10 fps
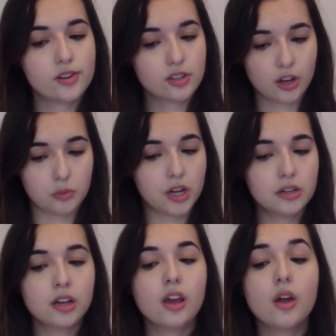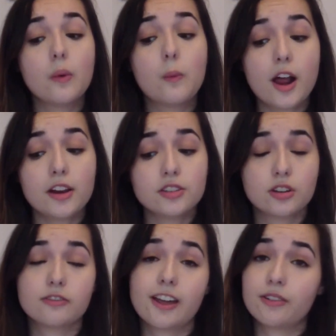Here's a good one. What is
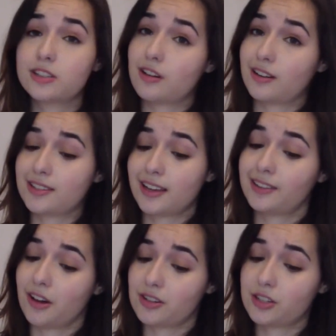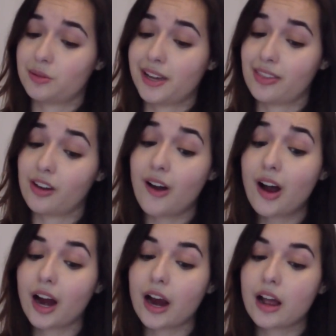your favorite song to sing along to in the
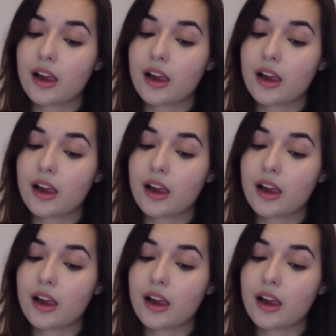car?